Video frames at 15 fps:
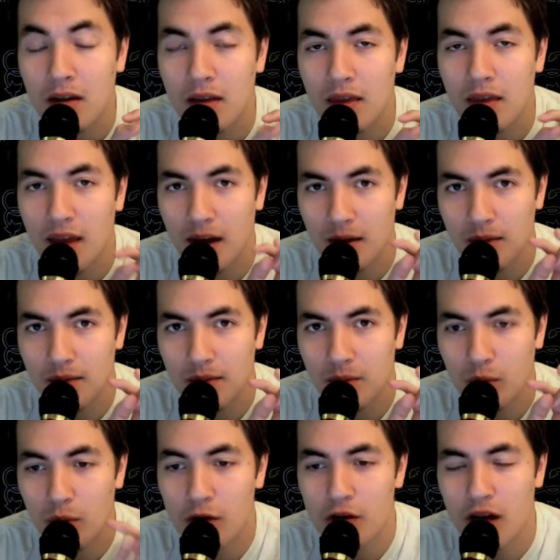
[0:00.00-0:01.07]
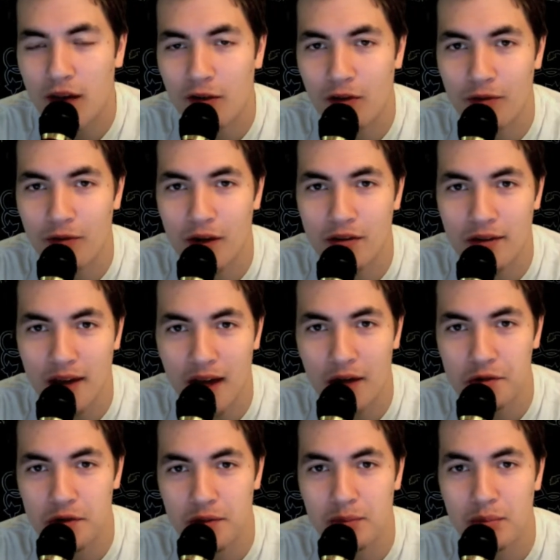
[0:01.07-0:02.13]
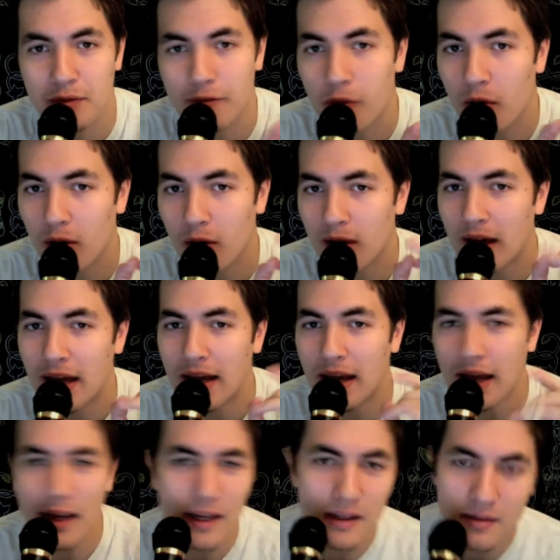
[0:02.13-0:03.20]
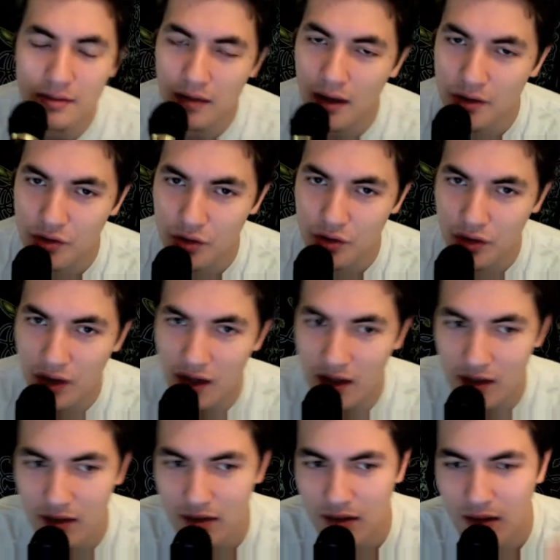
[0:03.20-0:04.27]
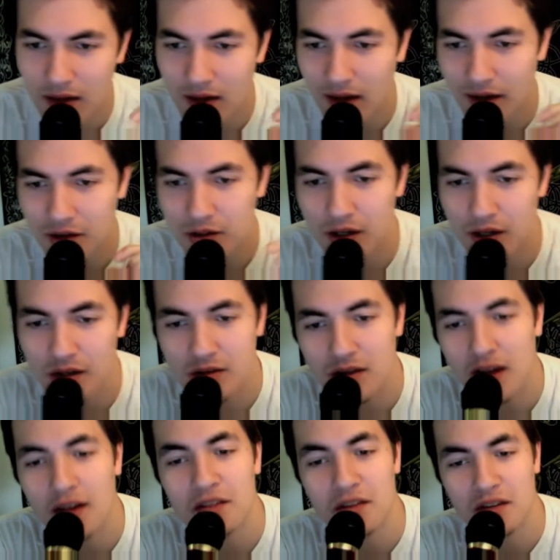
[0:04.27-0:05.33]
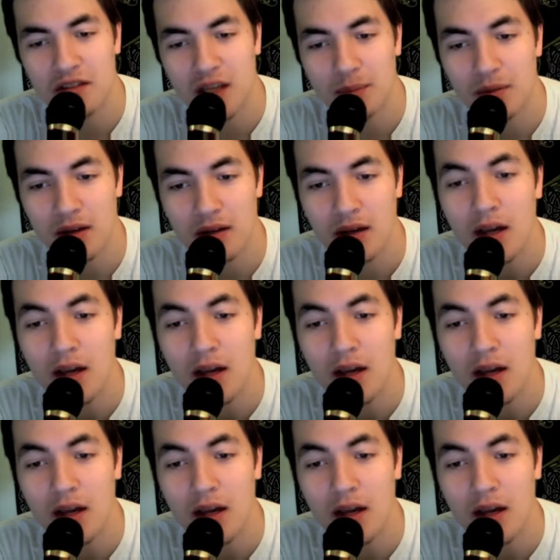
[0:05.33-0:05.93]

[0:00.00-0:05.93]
that we should have an investigation before any such thing like genocide is accepted.